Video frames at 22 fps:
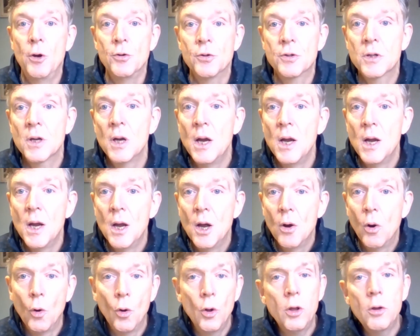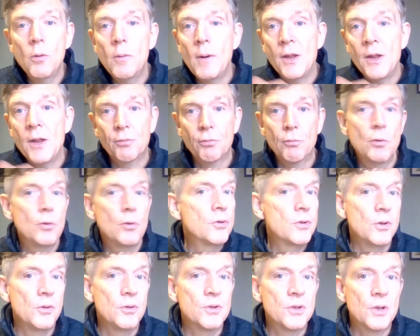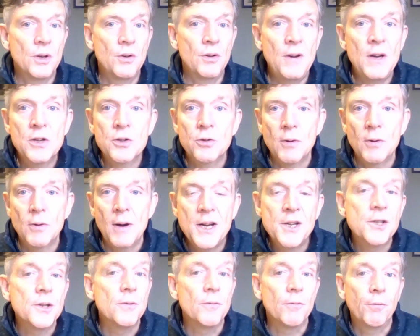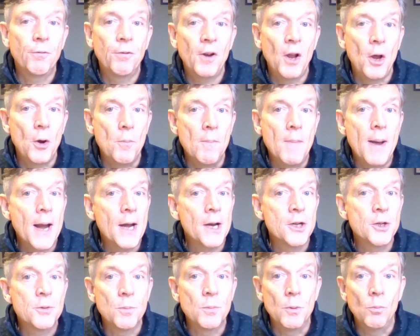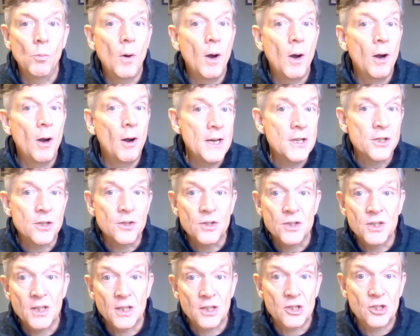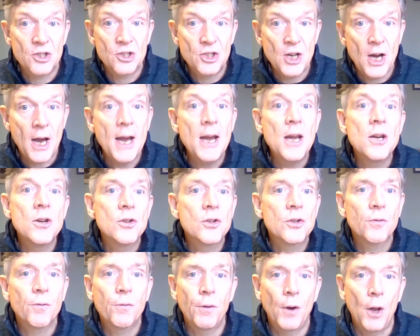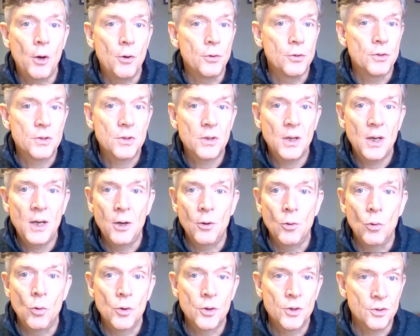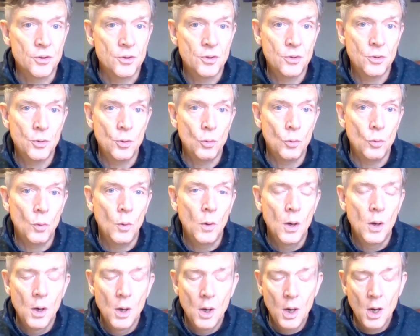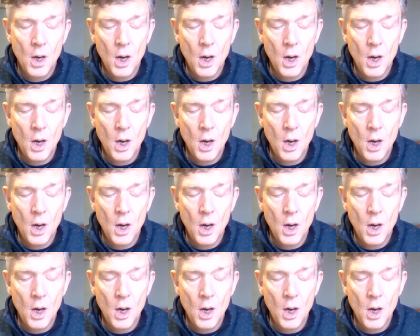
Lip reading: float, all the way through to sort of inter-agent float management, where agents exchange float in order to